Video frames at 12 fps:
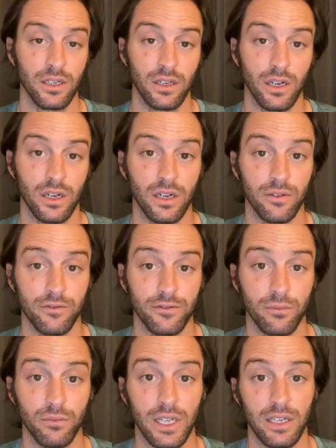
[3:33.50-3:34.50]
um,
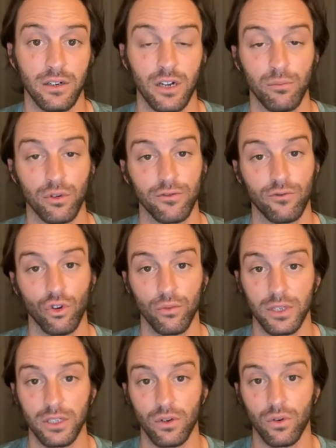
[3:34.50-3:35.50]
from later on
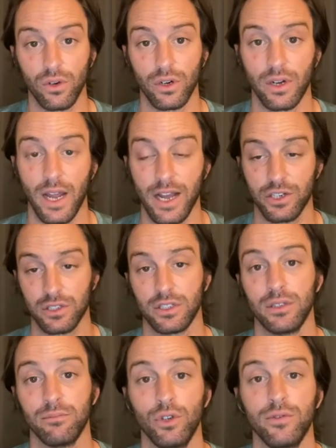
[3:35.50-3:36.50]
performing or
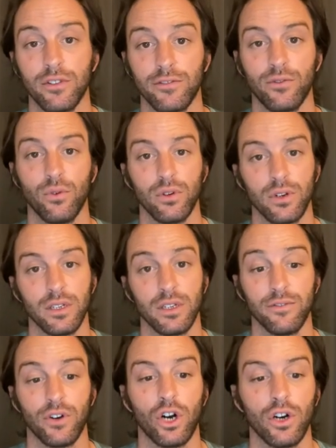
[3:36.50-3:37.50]
actually moving forward and
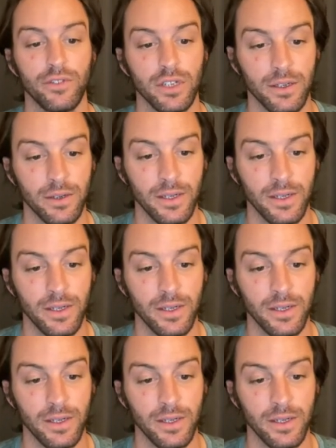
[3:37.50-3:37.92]
evolving.